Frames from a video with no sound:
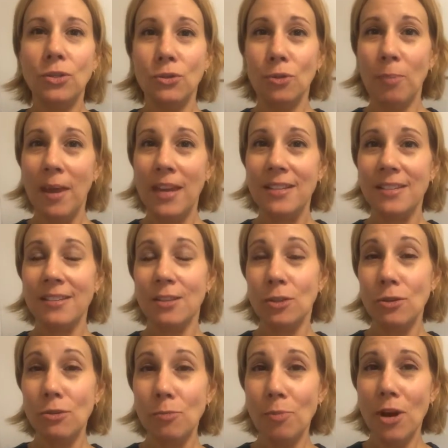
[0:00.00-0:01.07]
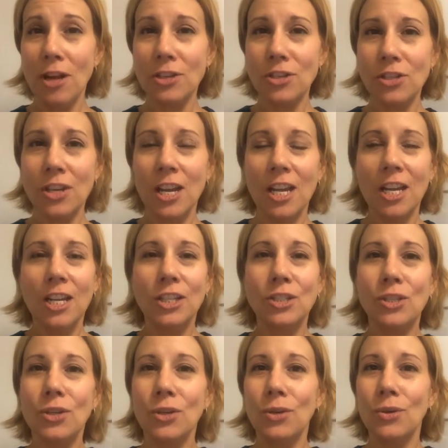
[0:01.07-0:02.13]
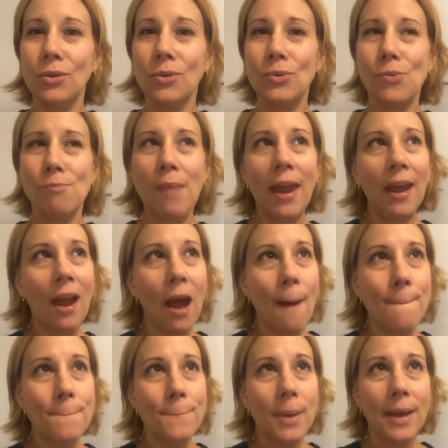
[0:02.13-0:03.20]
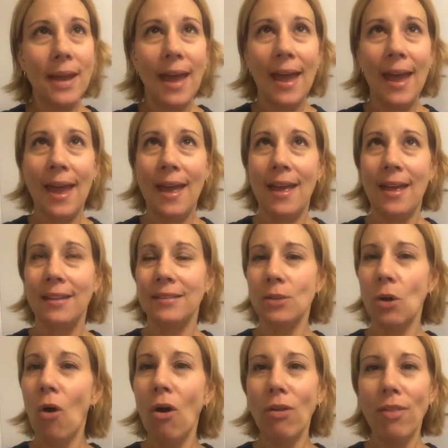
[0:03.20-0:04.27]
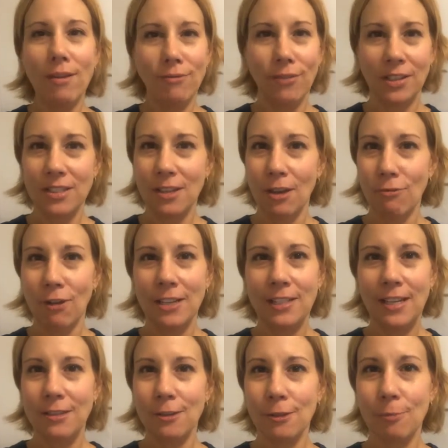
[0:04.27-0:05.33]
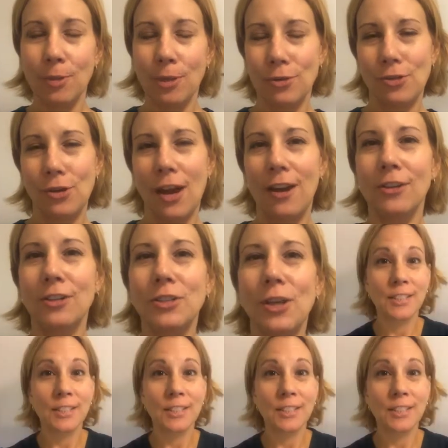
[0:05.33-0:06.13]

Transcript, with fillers: toothpaste and the toothbrush to makeup and all that fun stuff, right down to the blow dryer.